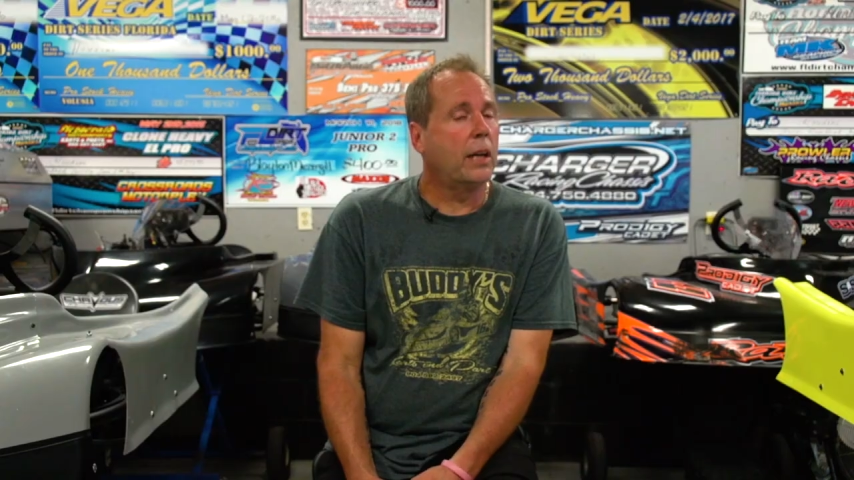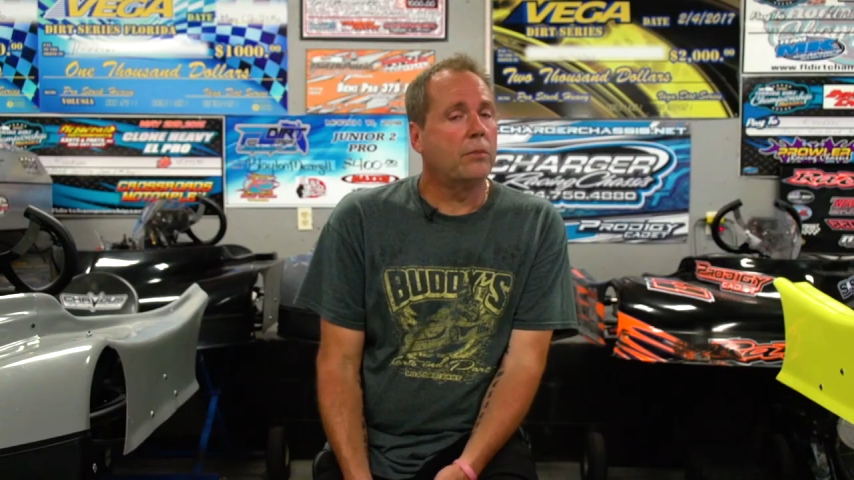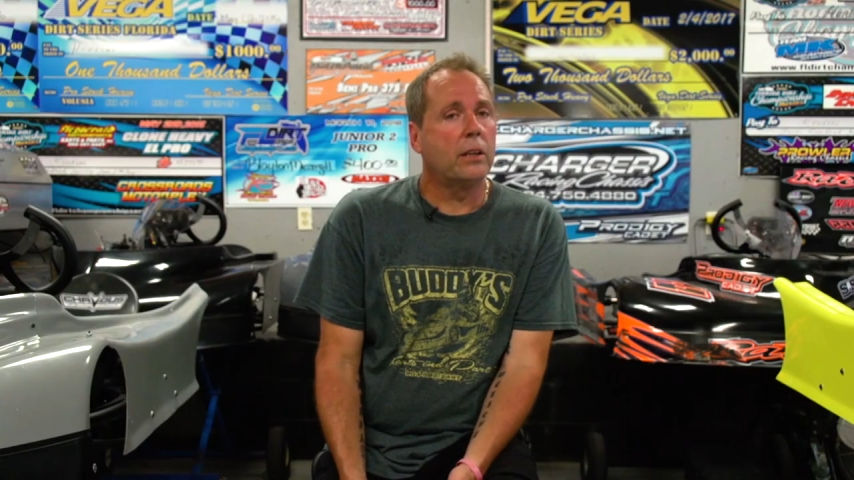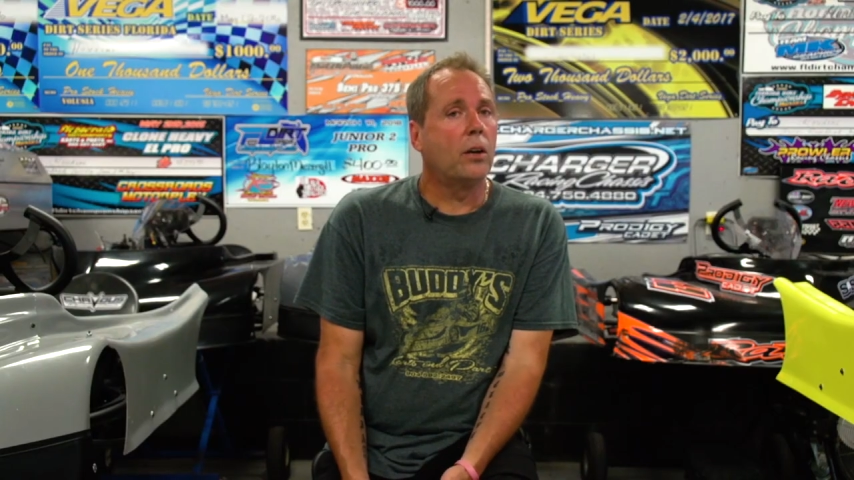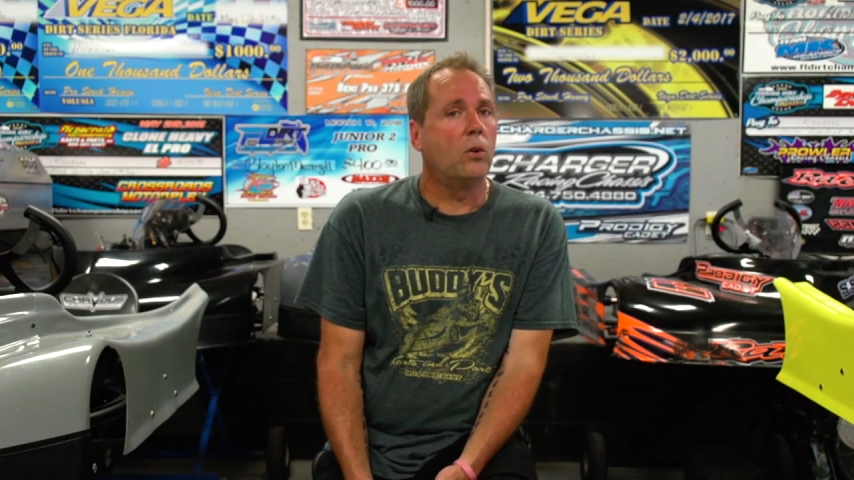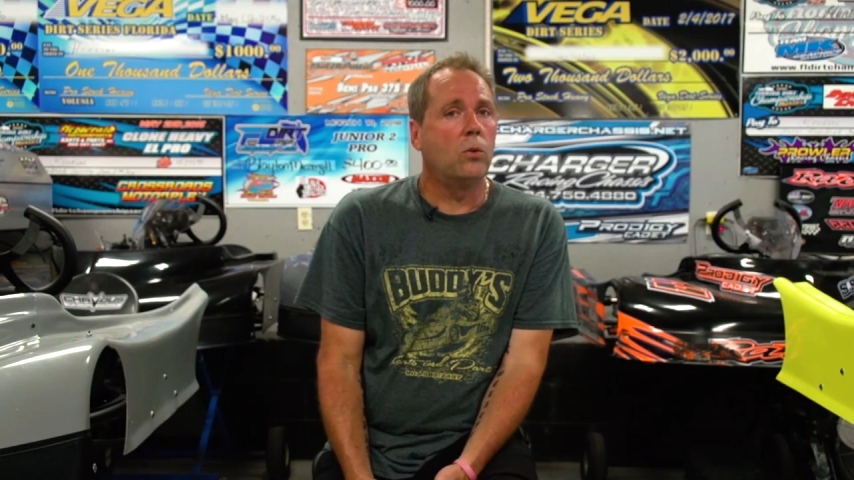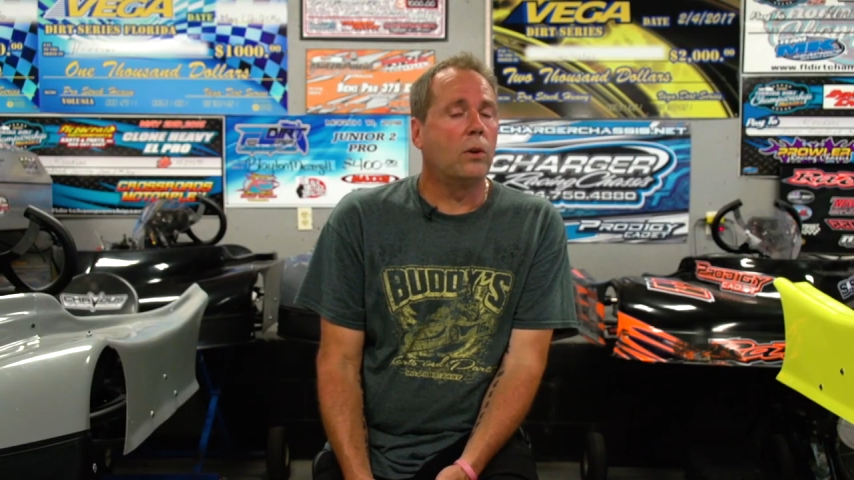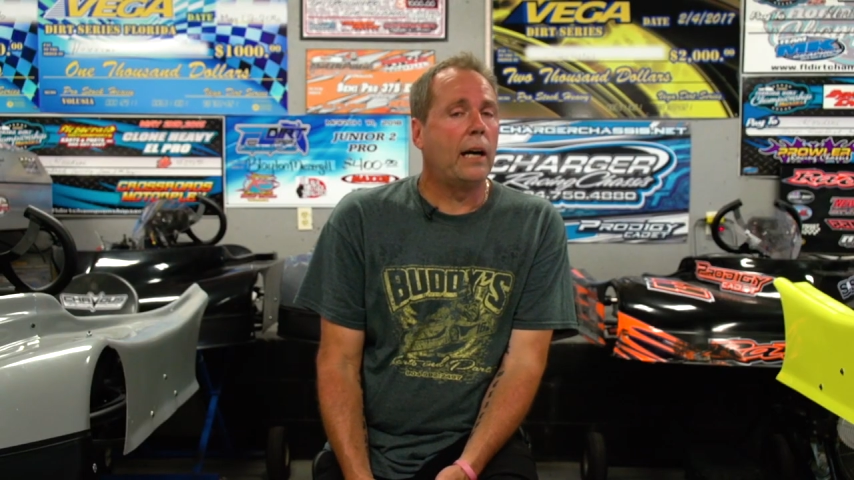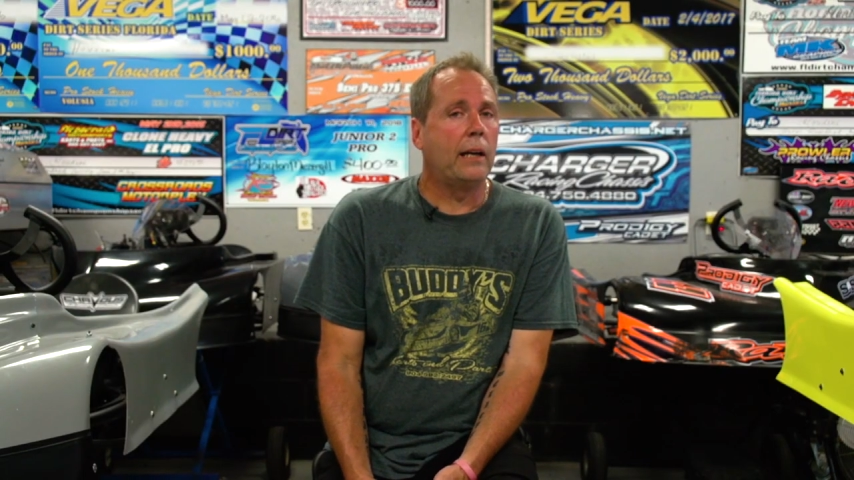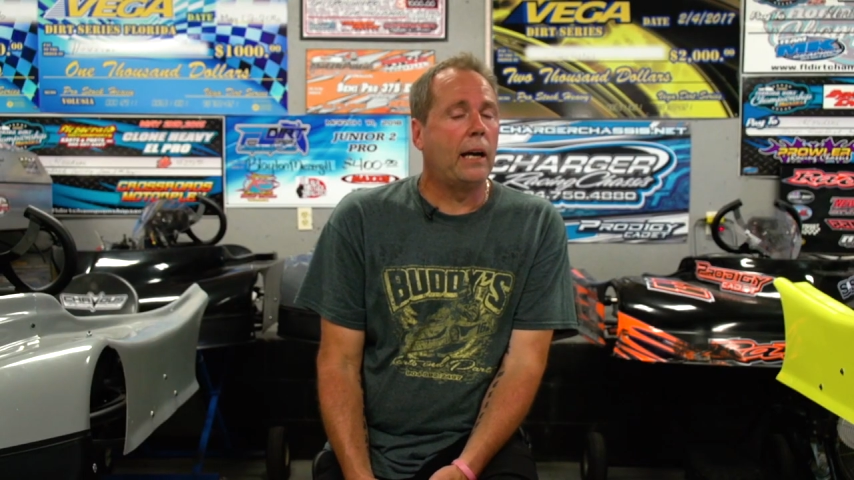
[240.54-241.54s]
every
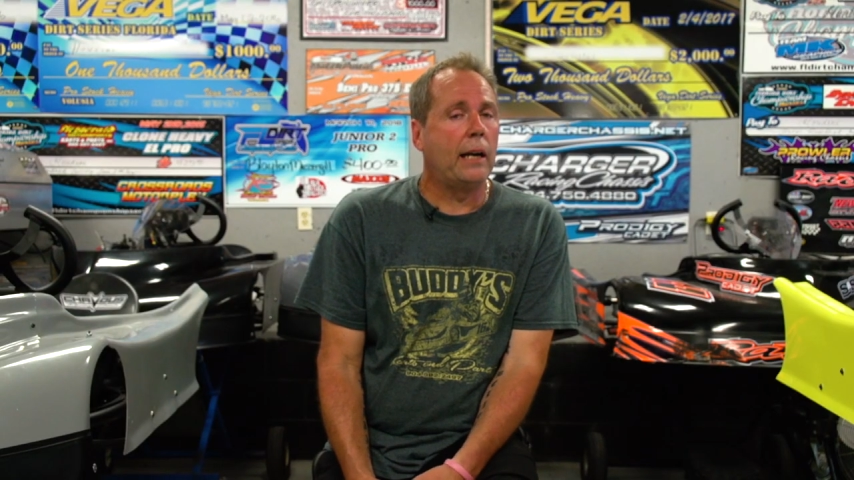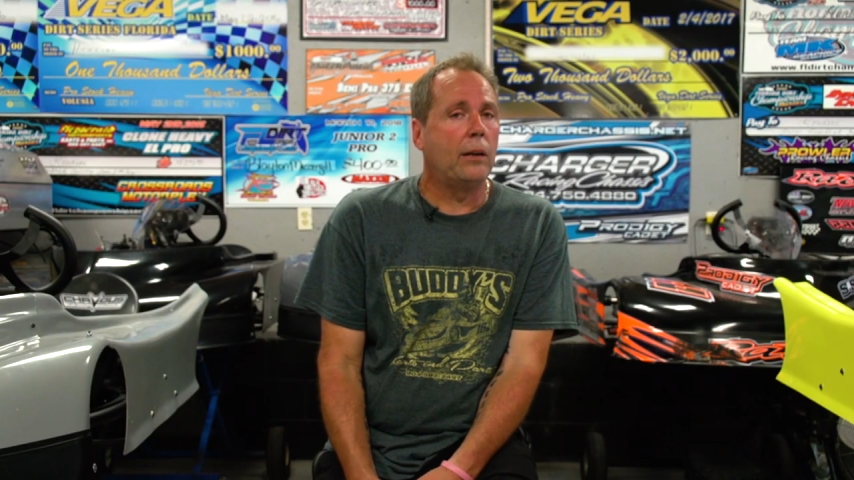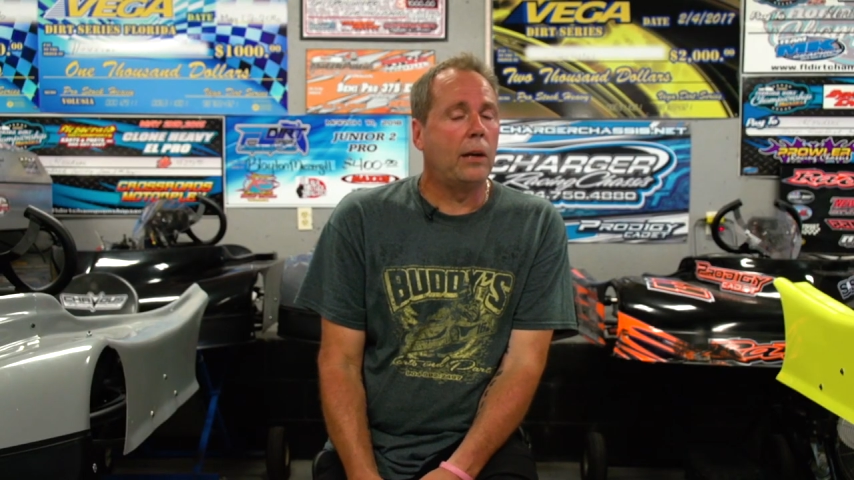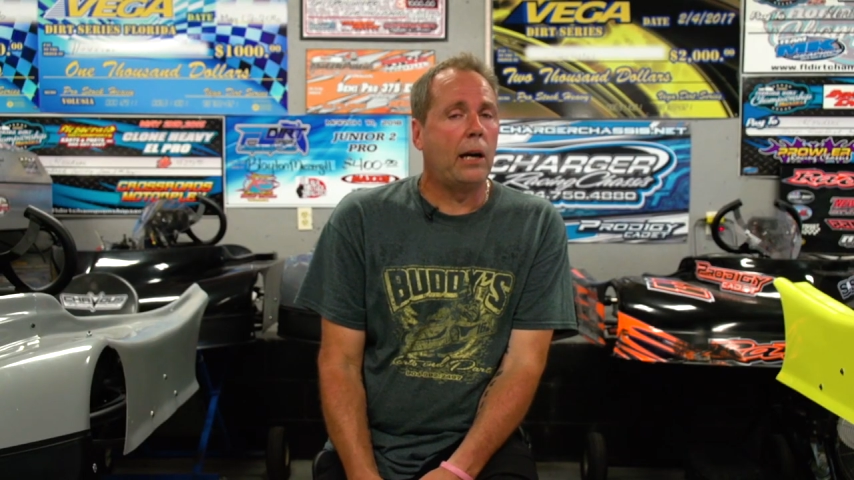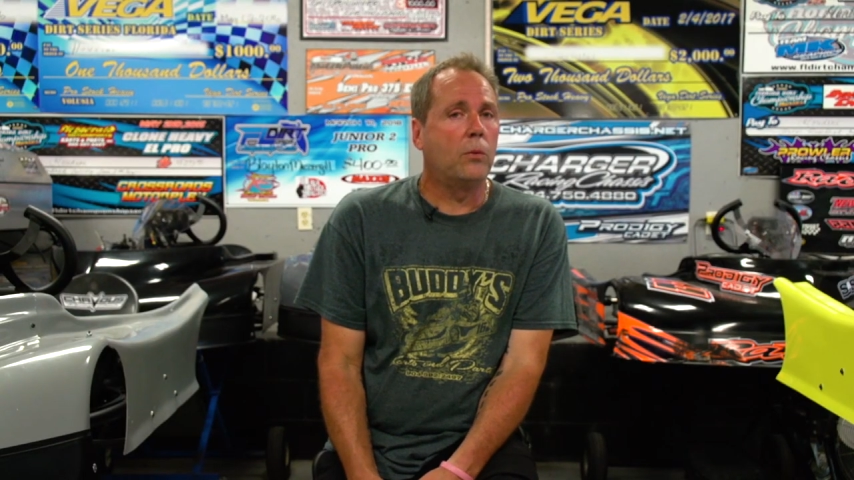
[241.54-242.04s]
goal, I